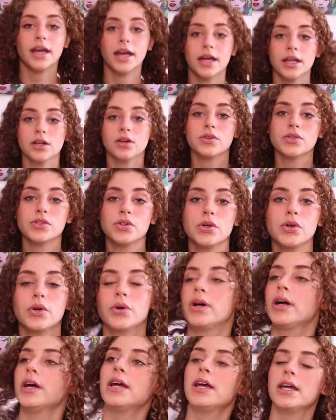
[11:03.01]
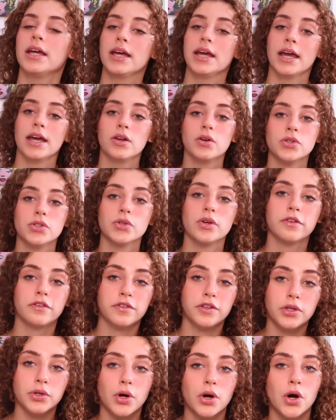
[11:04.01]
And also a
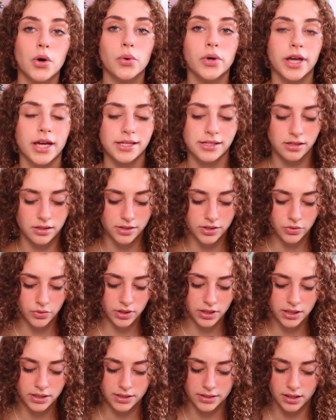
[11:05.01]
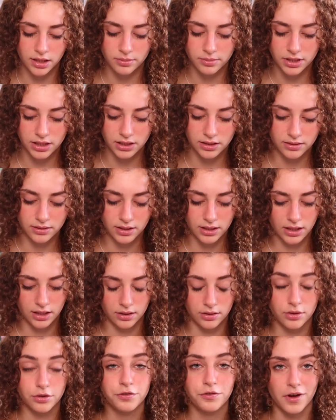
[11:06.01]
few okay sunscreens. I mean,
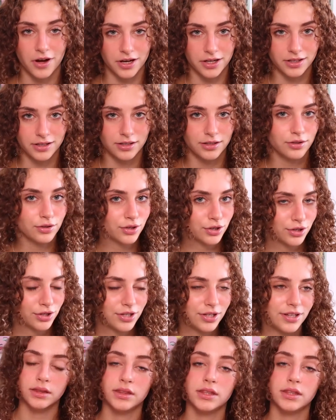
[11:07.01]
they're fine, they're good.